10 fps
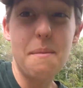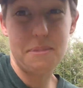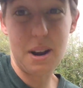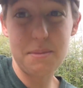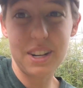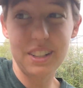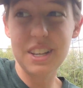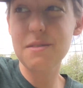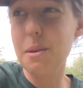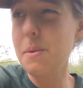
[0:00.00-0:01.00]
but I'm gonna
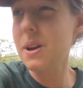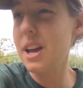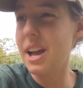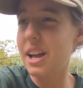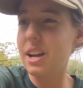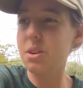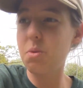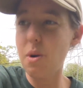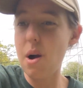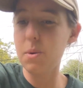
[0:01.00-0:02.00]
leave them. And
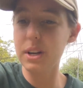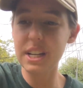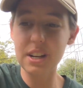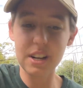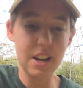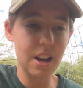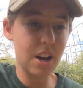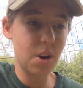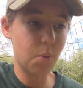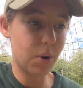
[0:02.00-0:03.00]
while we're here,
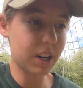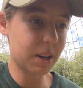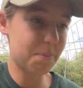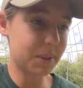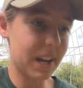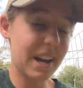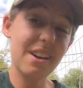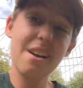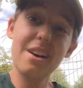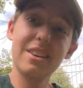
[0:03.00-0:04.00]
we're gonna plant
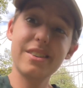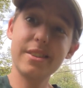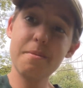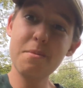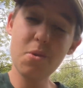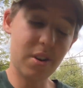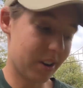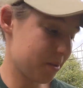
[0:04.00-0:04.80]
some more